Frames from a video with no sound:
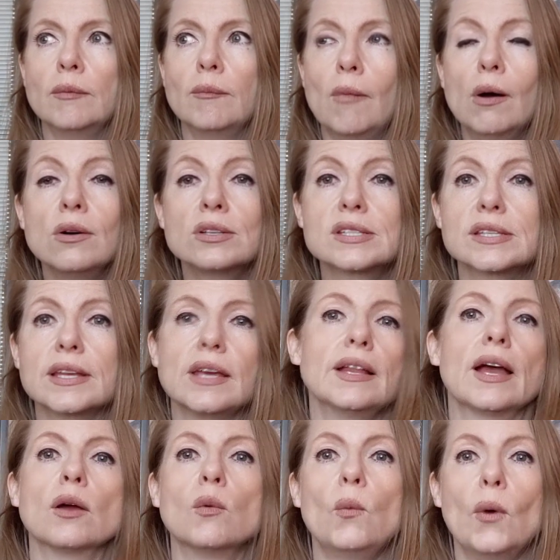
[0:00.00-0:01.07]
mostly
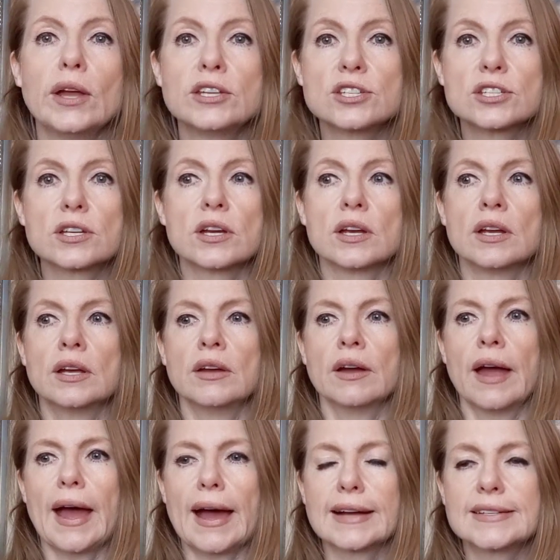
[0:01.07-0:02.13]
like which
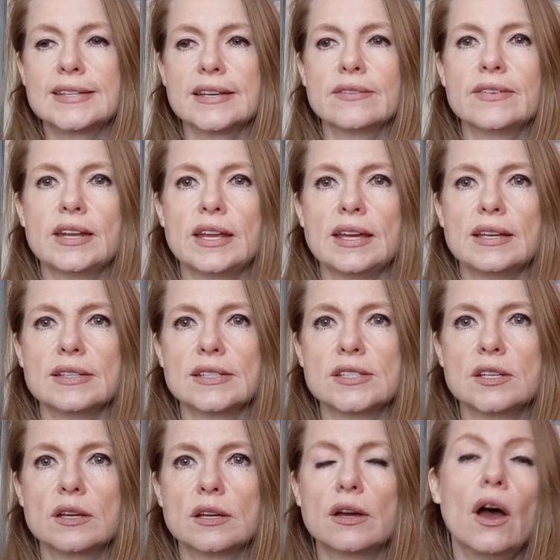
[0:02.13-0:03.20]
activities
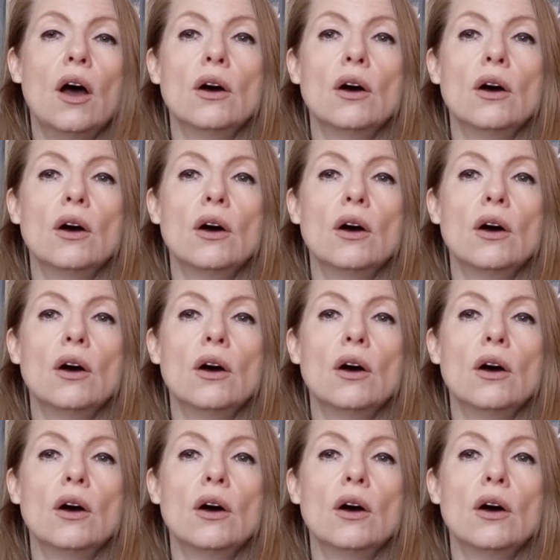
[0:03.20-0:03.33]
to